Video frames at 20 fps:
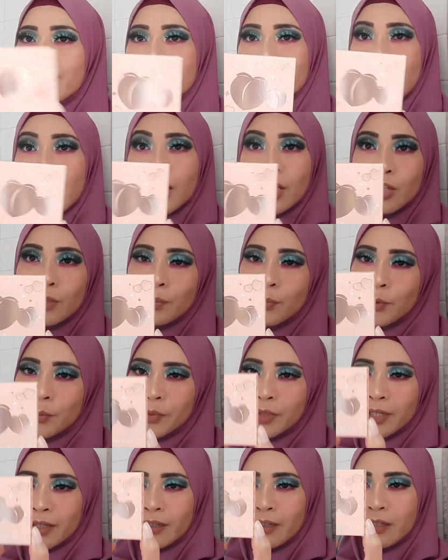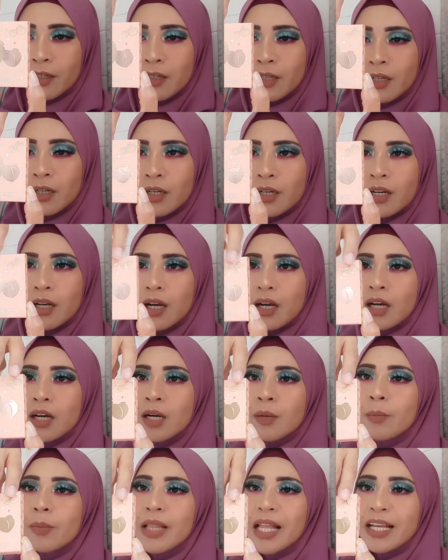Colourpop, yeah,
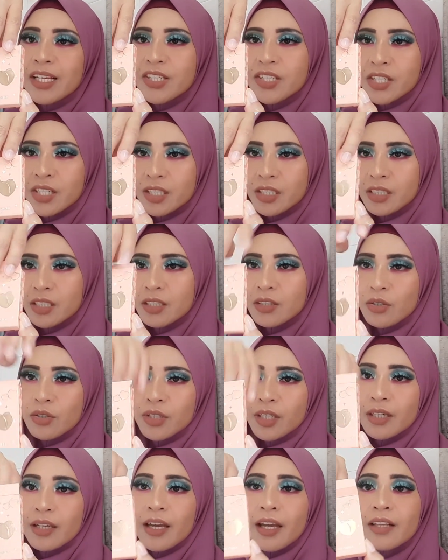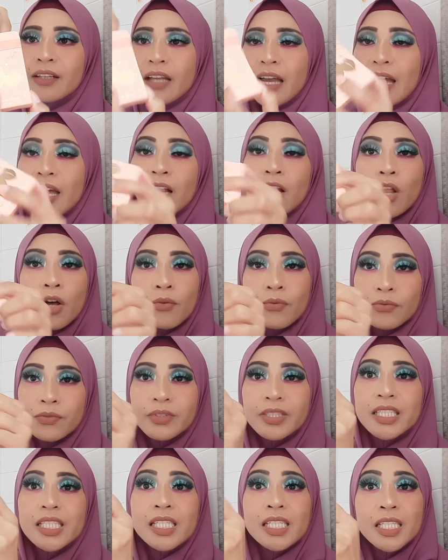a blusher. Okay, and I love
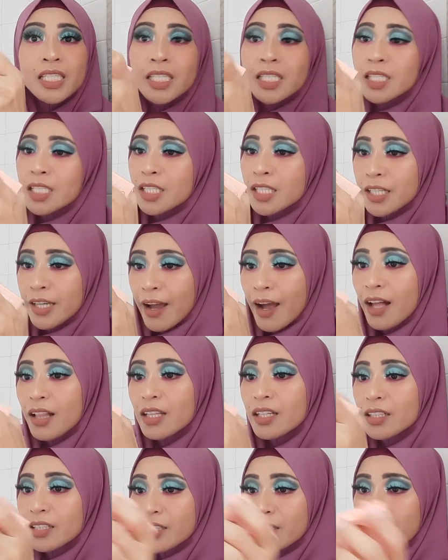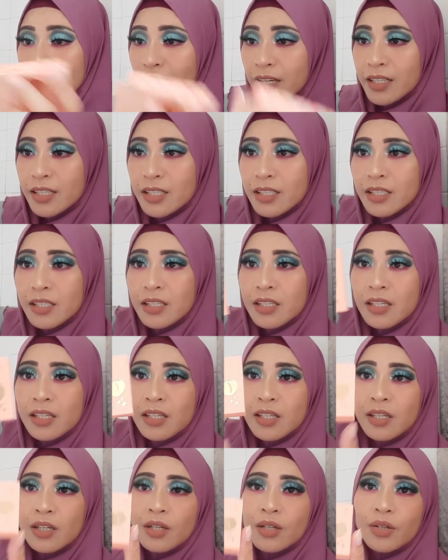the color, guys.
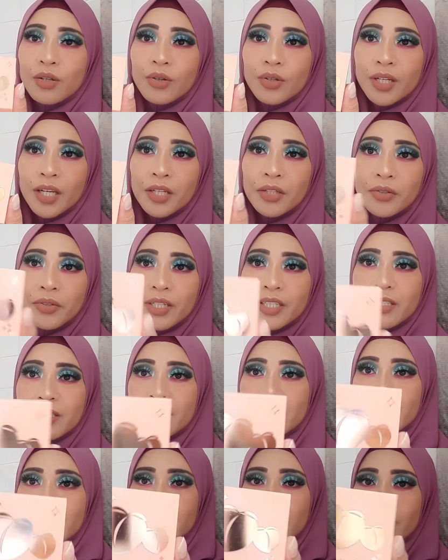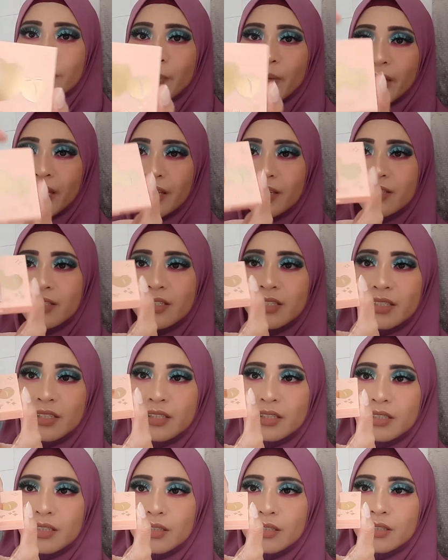Okay, you can see the
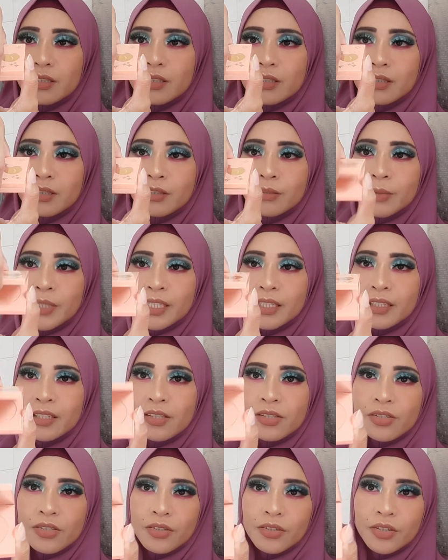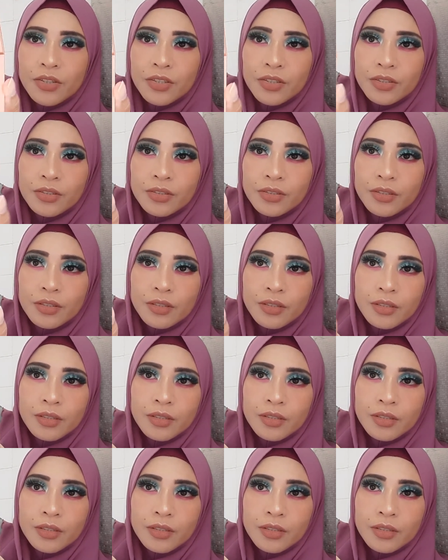packaging. Oh my god, so cute.